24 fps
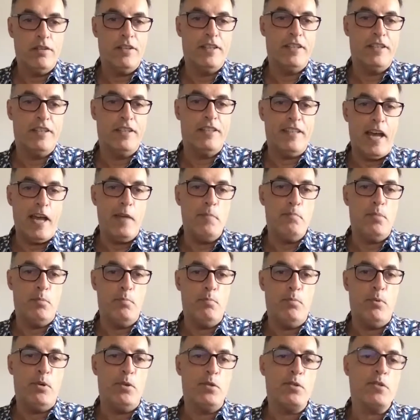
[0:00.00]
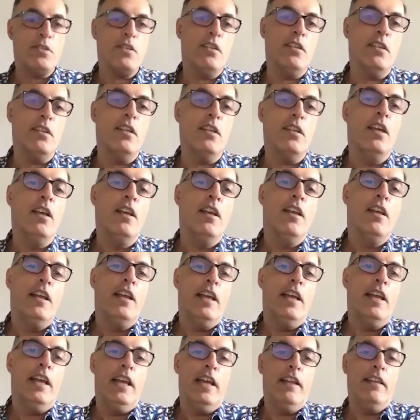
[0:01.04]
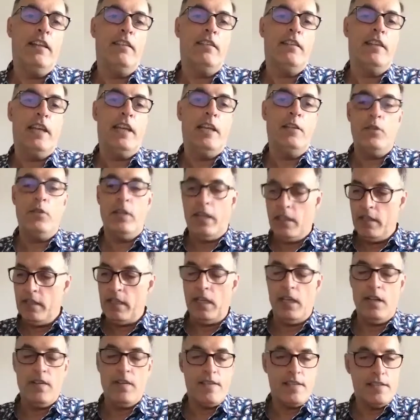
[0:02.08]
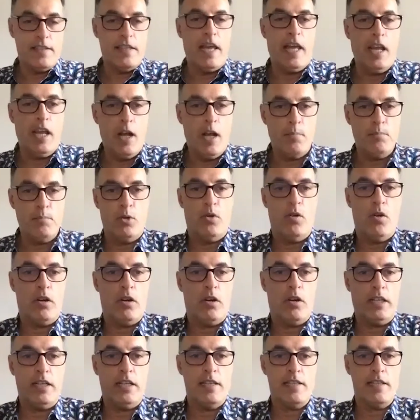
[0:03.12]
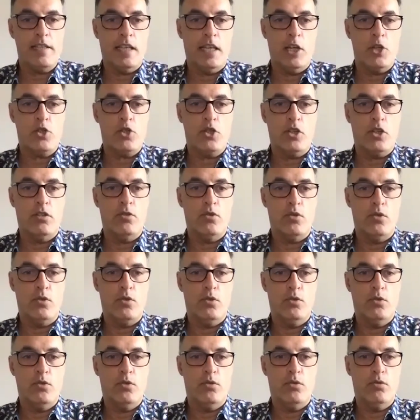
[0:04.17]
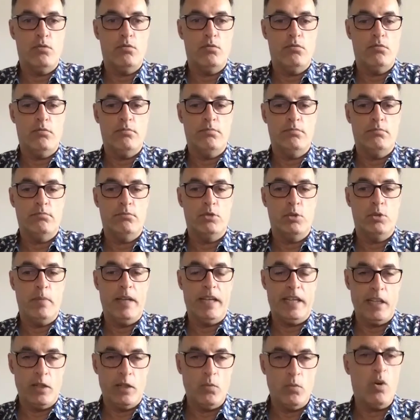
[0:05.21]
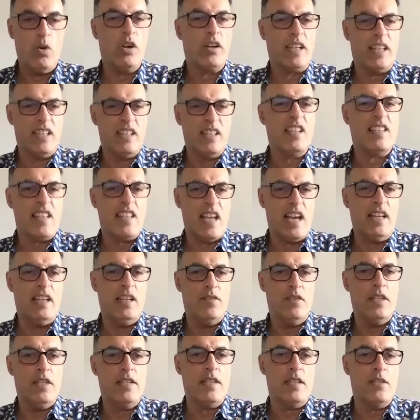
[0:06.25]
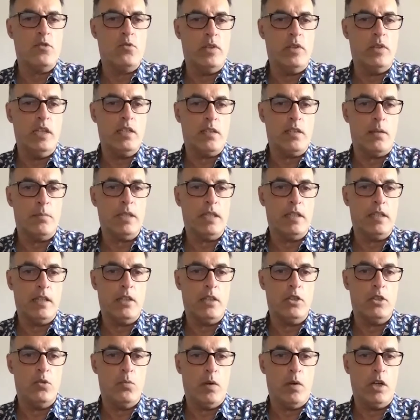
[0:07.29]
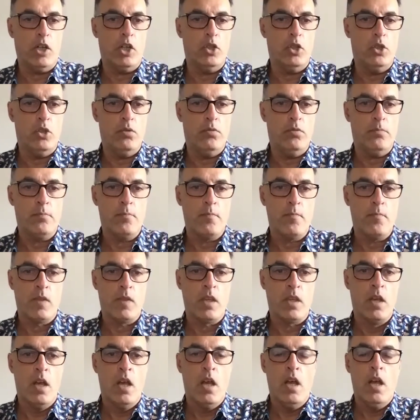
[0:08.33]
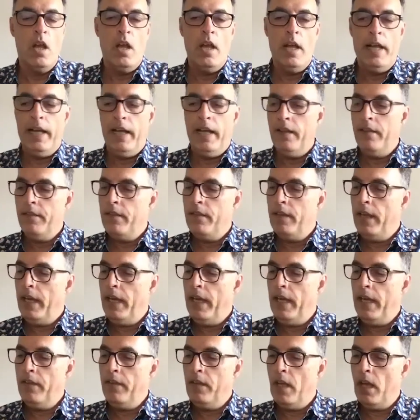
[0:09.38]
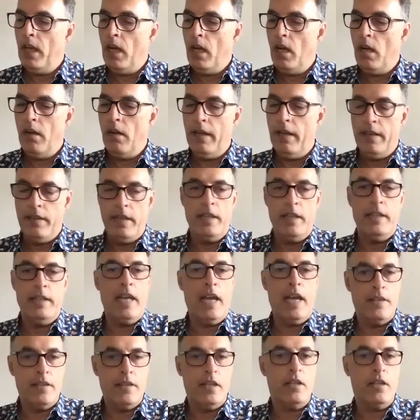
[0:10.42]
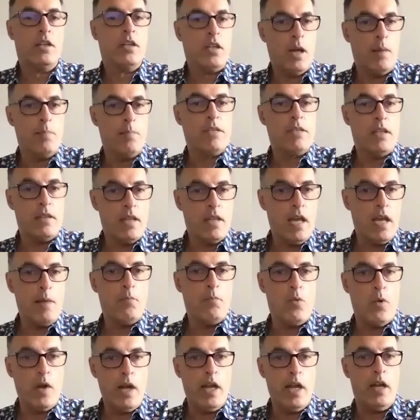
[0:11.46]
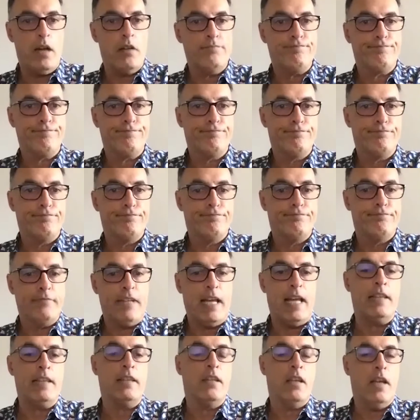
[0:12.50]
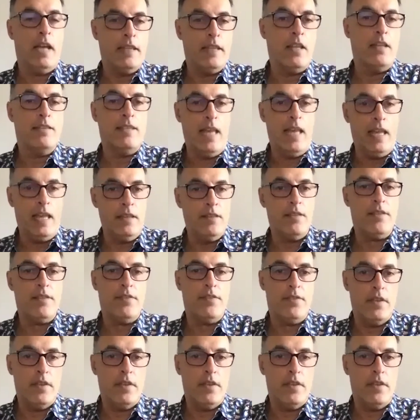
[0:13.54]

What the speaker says: type person, and then you can kind of set up your organization to make it work and decide that this is really something that you want to do. And then there comes a time where at the 10th,